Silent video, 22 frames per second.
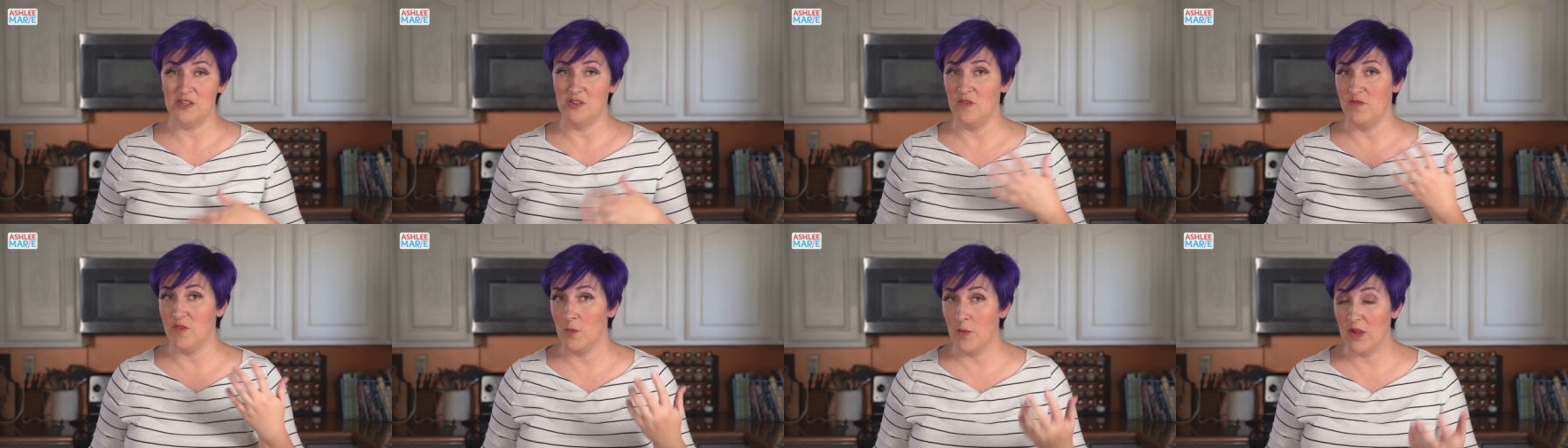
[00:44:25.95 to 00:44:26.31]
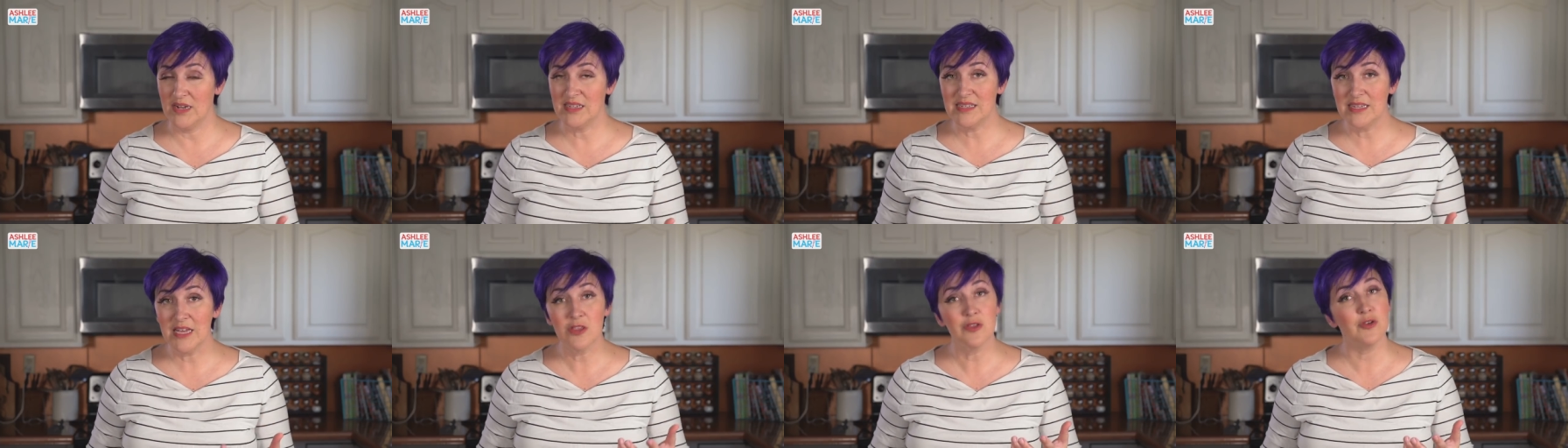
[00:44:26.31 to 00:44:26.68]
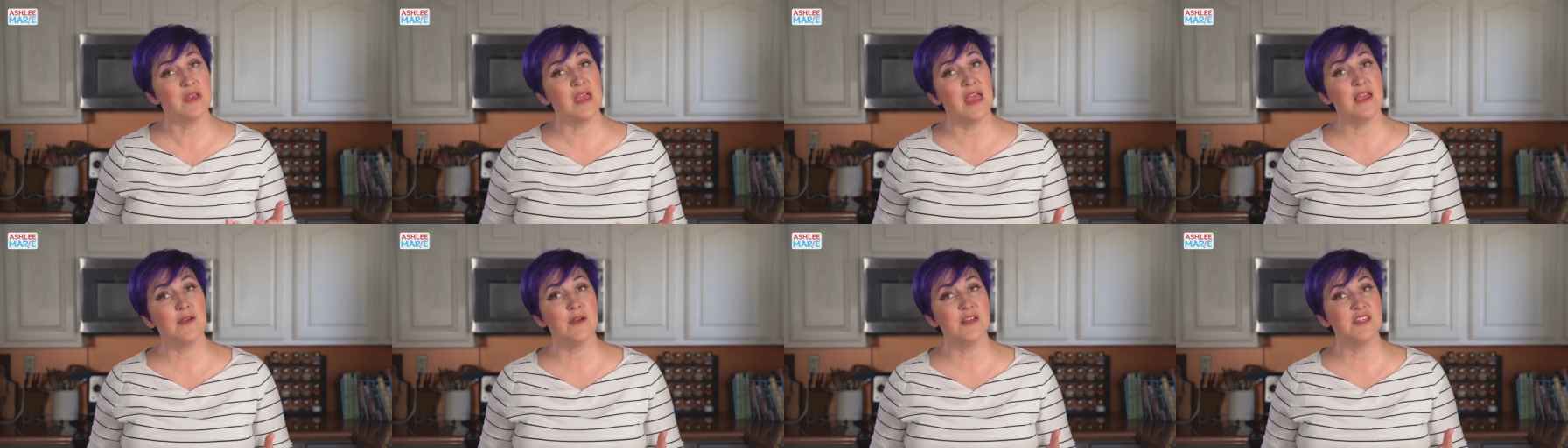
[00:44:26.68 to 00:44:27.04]
So if you want to see other
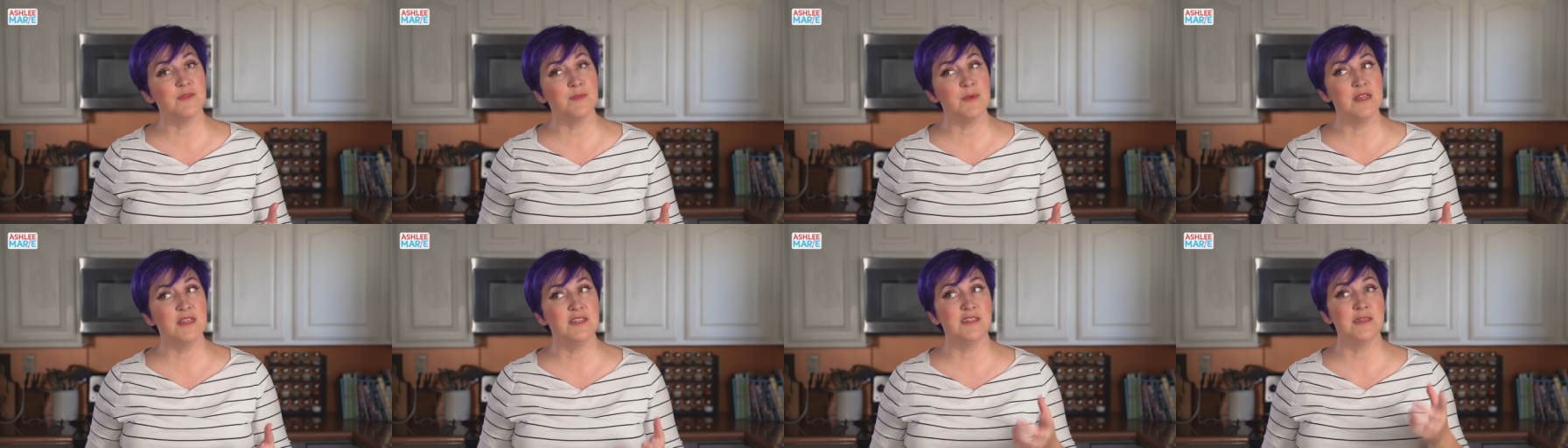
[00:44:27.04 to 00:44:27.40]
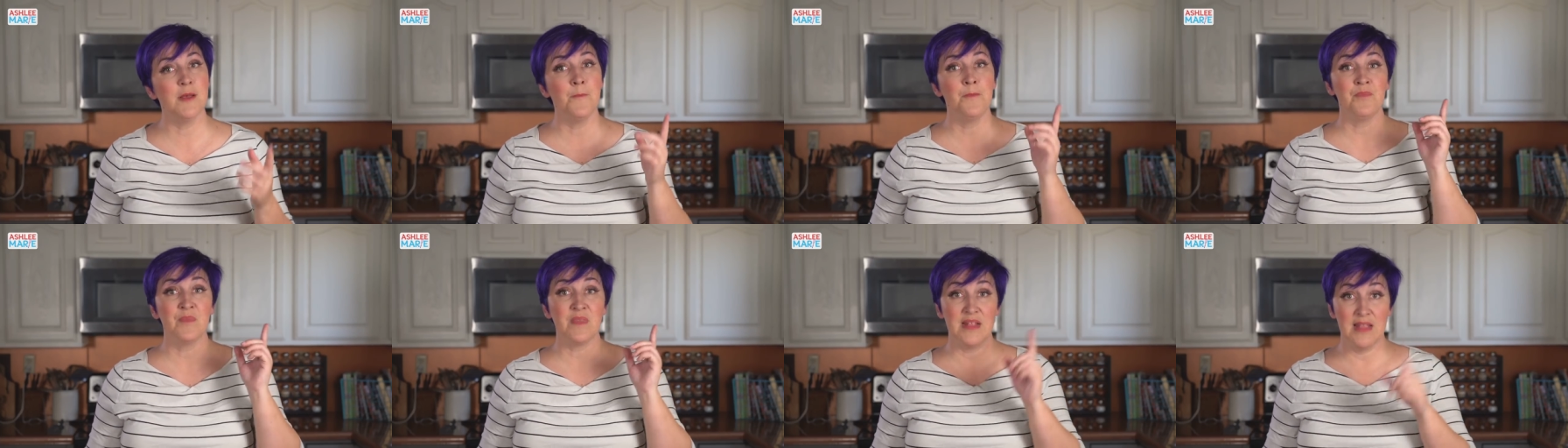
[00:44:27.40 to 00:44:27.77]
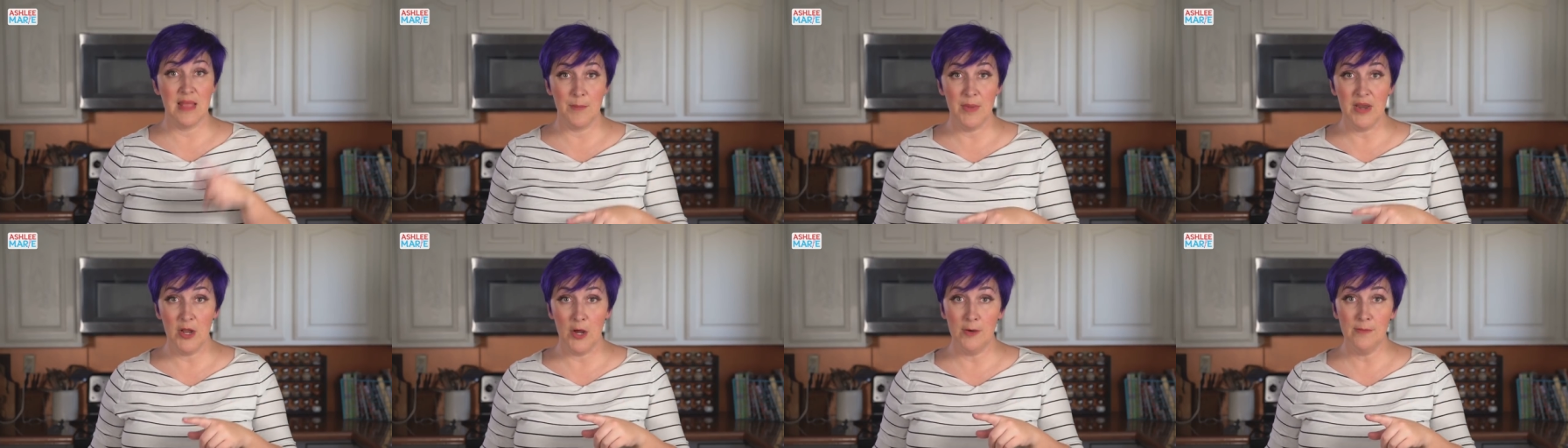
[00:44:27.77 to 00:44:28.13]
cake recipes,
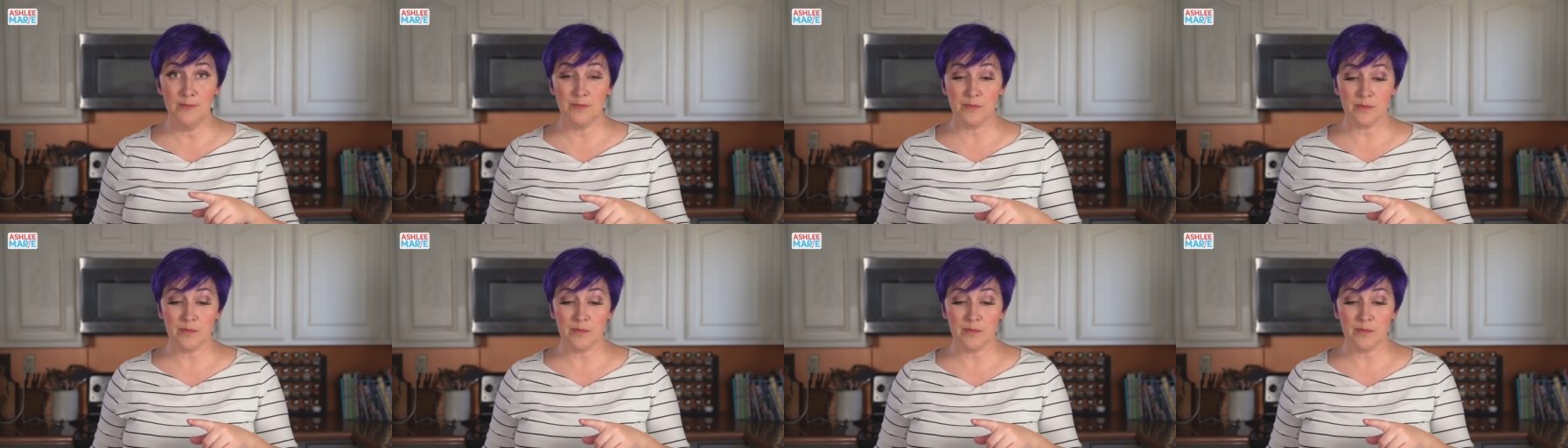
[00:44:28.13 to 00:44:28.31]
let me know.